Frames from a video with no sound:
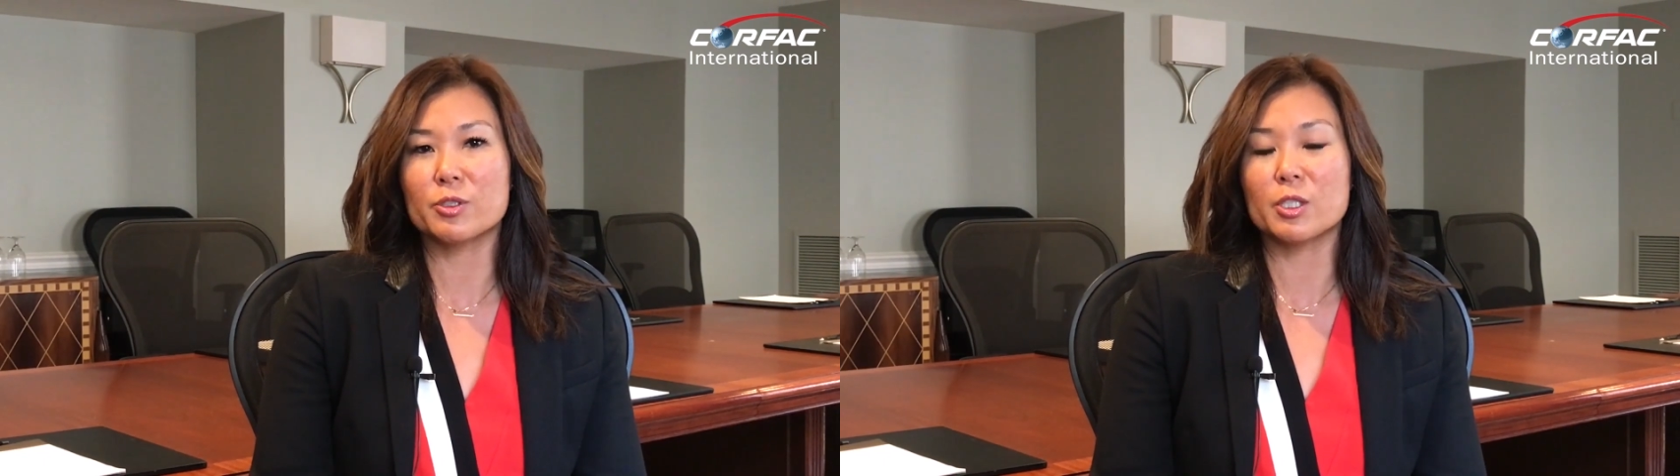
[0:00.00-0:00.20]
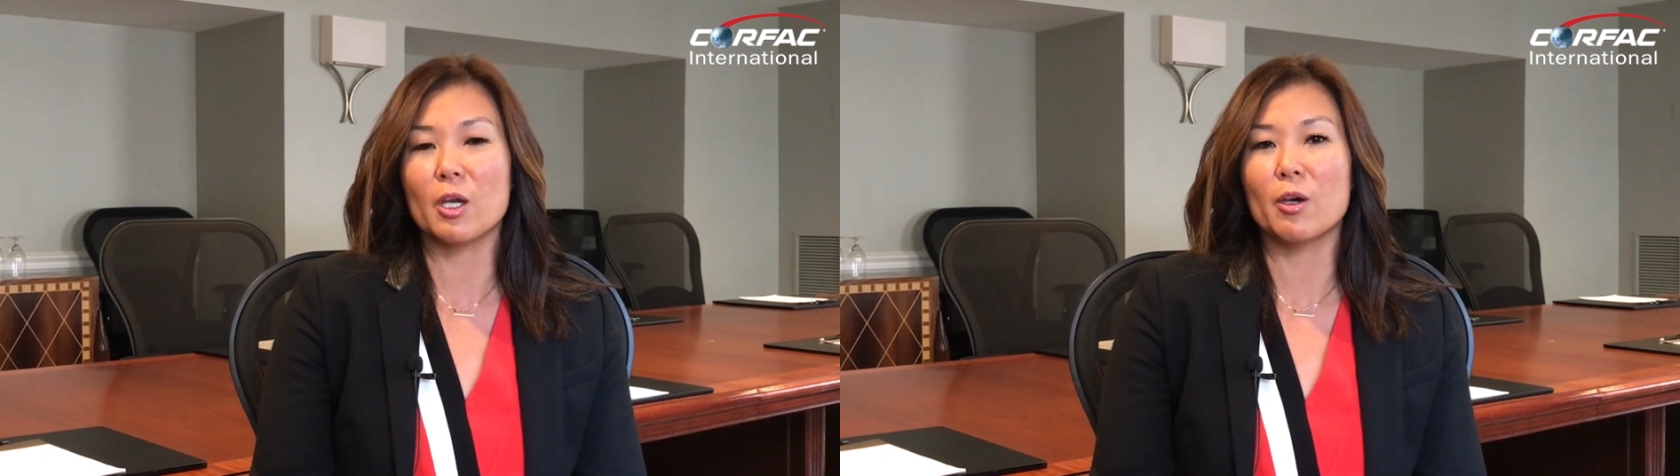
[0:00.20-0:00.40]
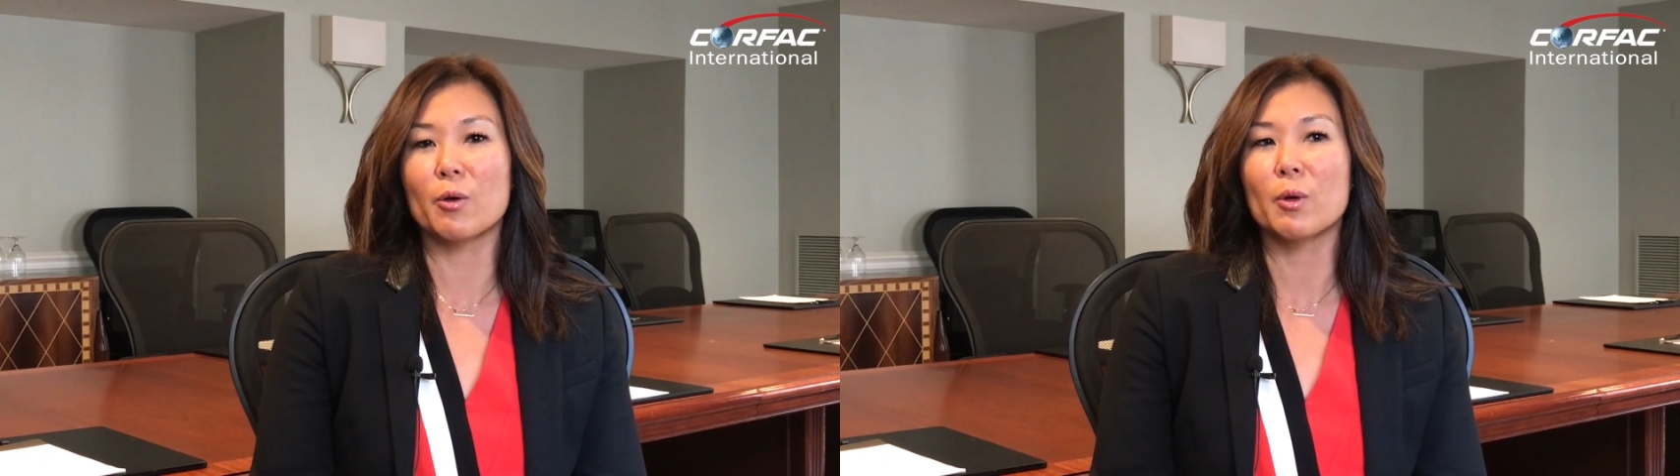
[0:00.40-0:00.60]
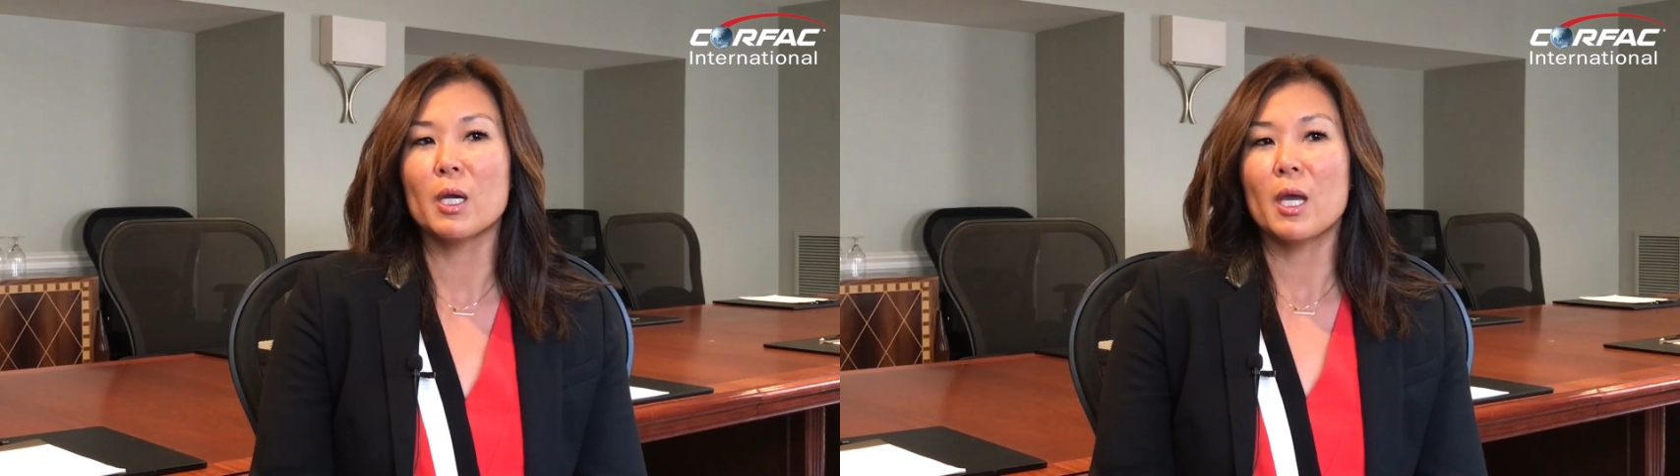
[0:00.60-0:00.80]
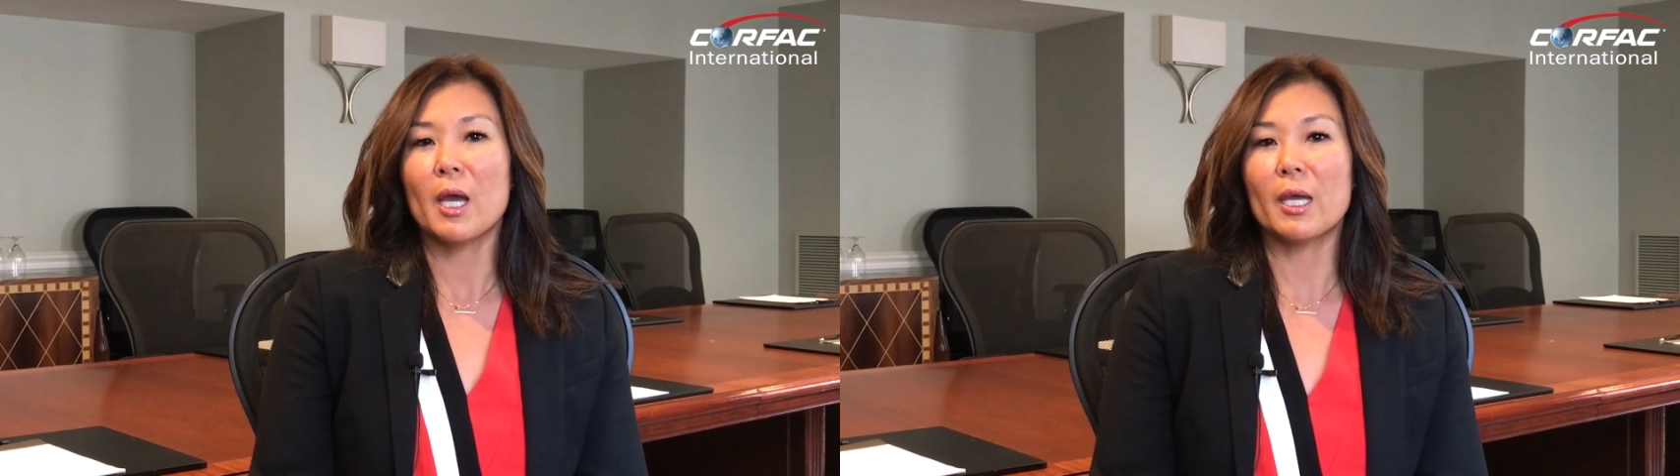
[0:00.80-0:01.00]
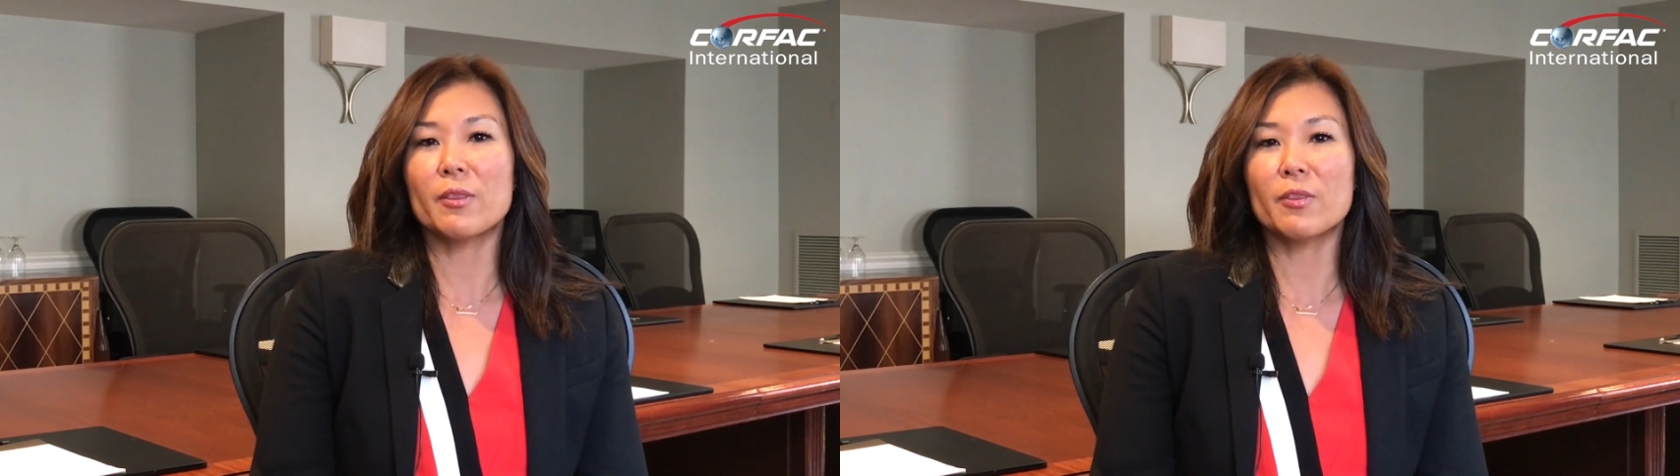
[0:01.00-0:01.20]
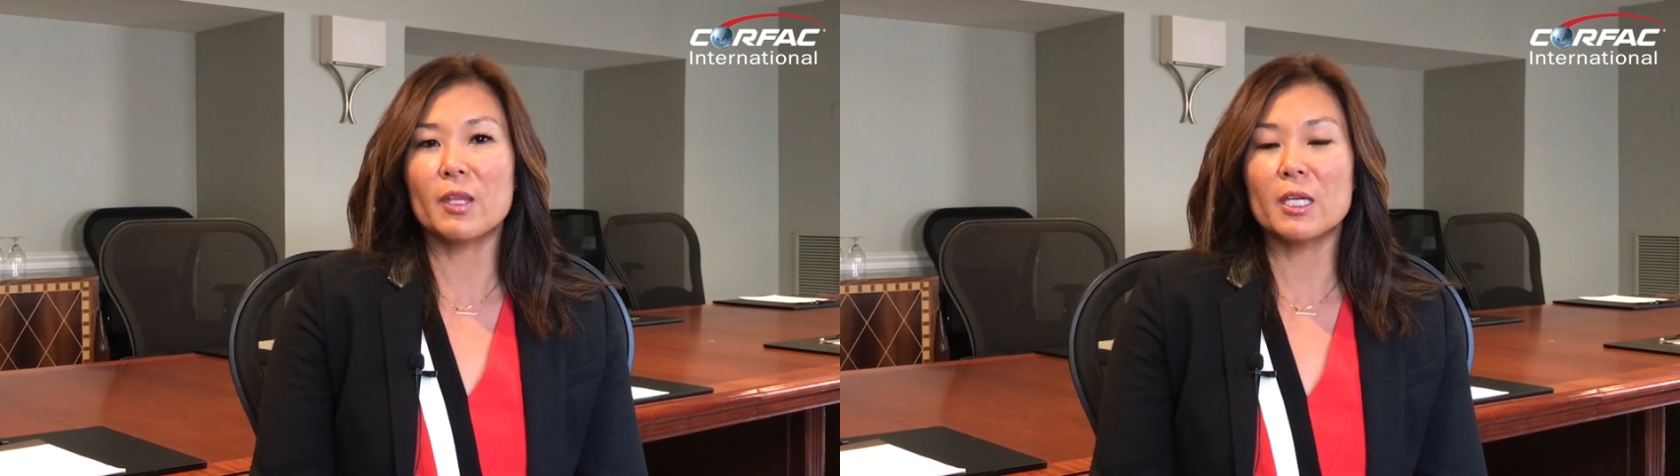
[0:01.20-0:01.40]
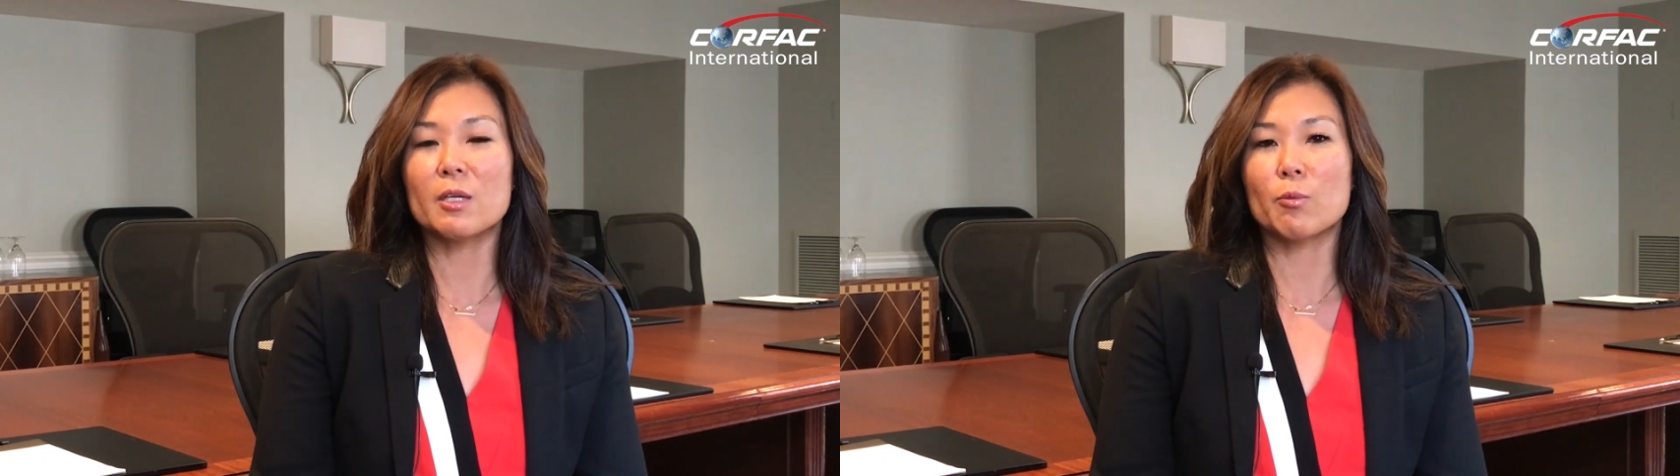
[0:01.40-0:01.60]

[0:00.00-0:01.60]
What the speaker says: So I think